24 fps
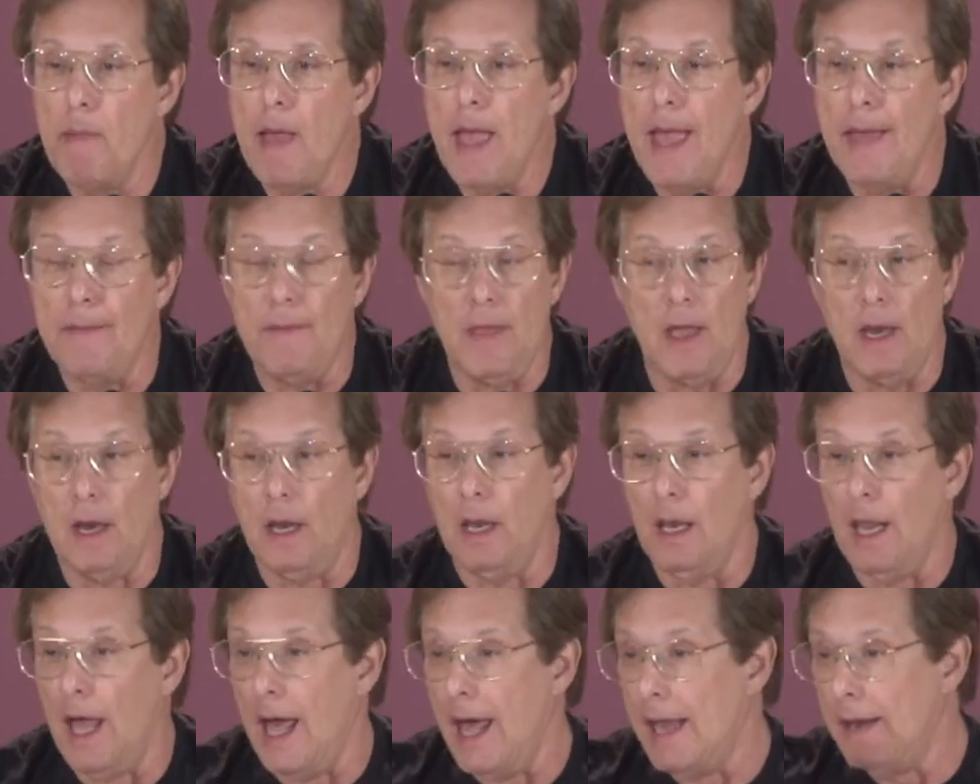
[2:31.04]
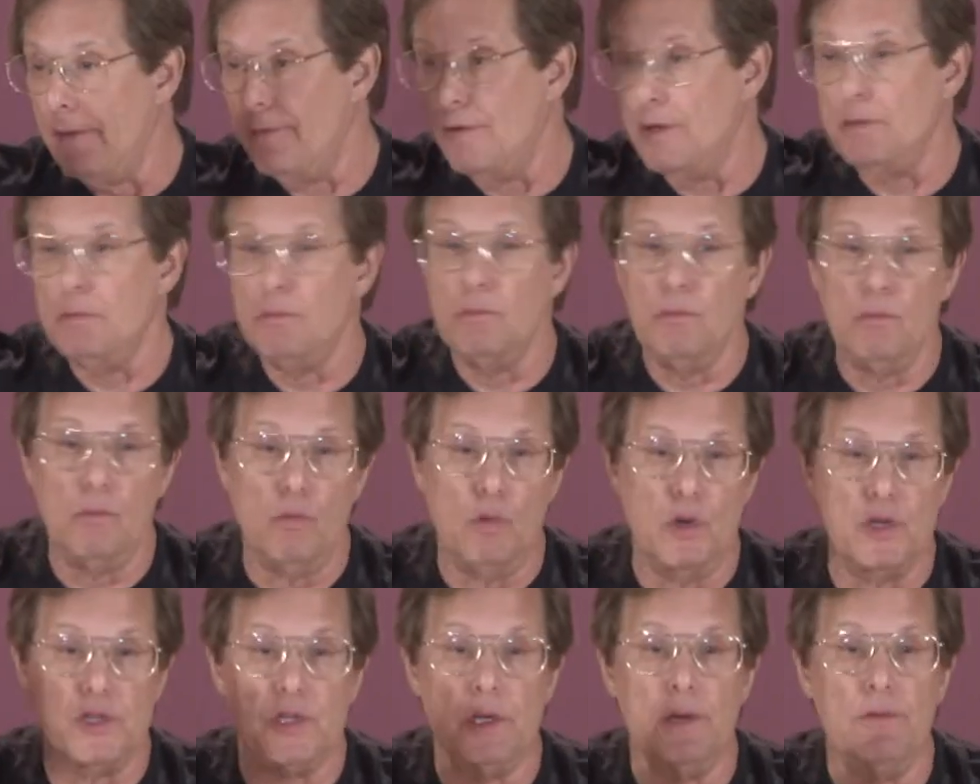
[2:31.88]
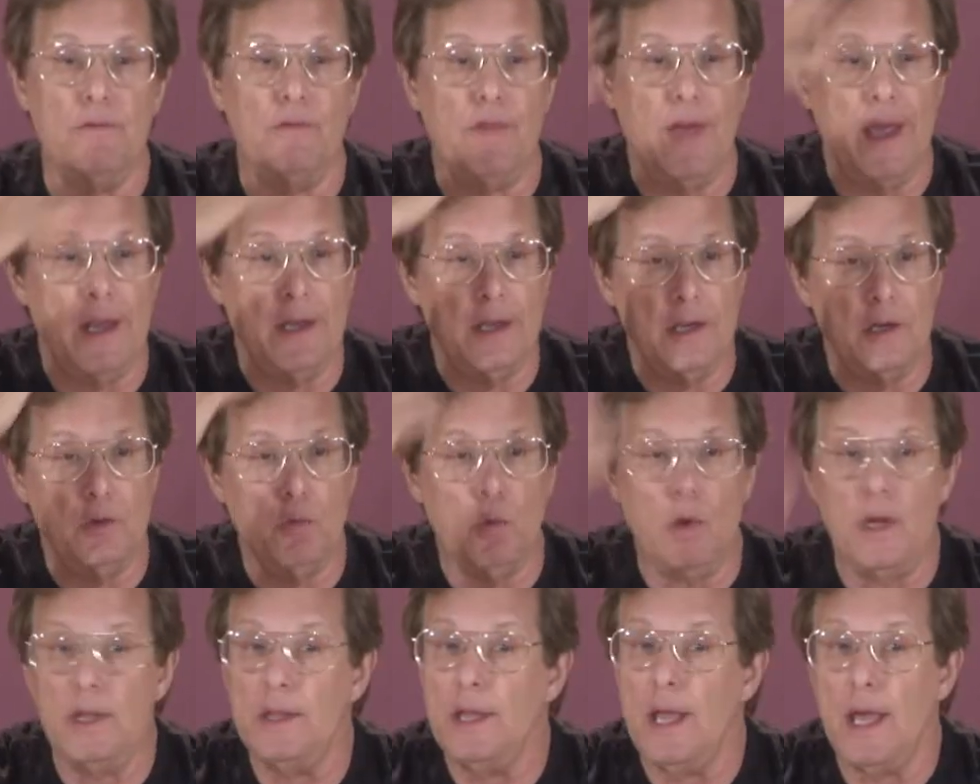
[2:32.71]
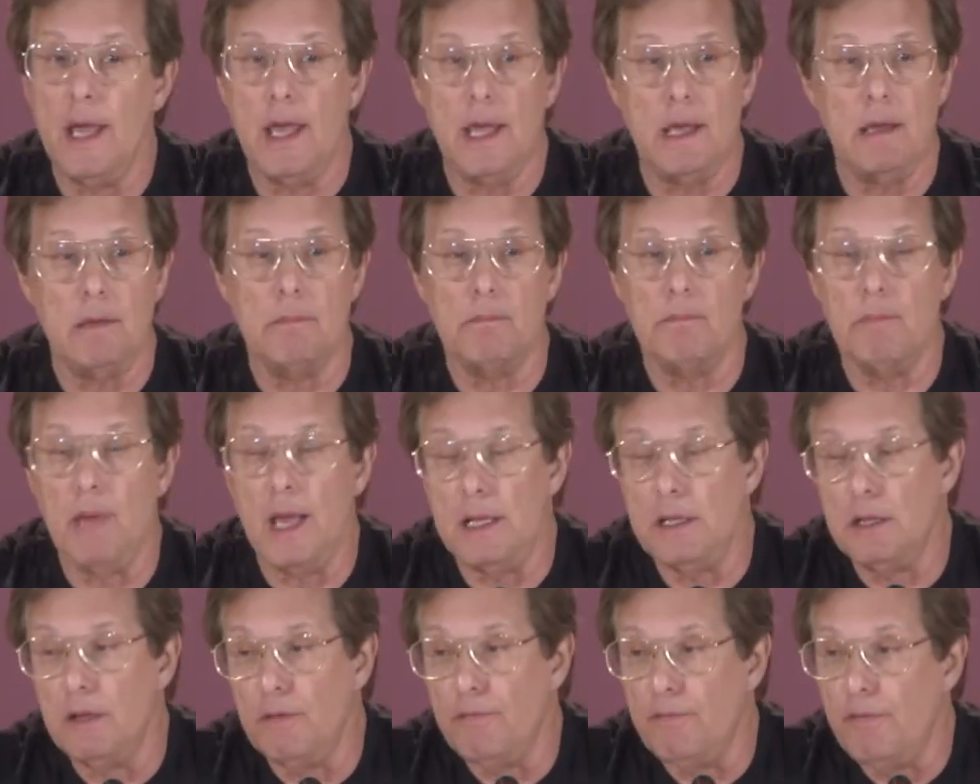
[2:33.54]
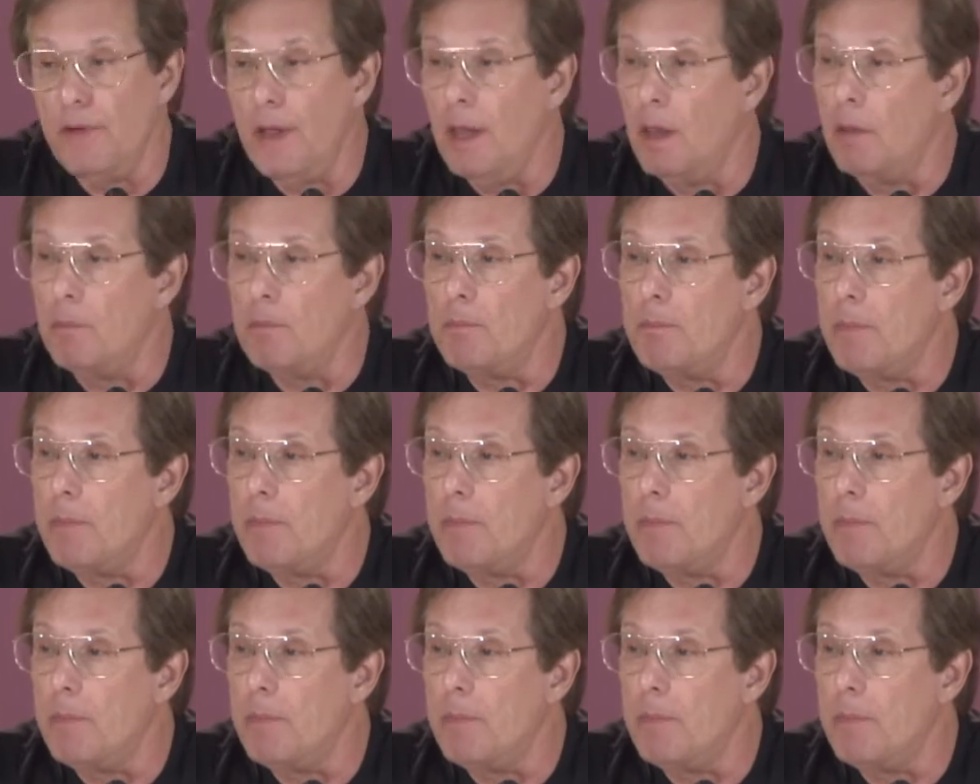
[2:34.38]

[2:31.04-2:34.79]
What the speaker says: And then a lot of it was invented when they made the film.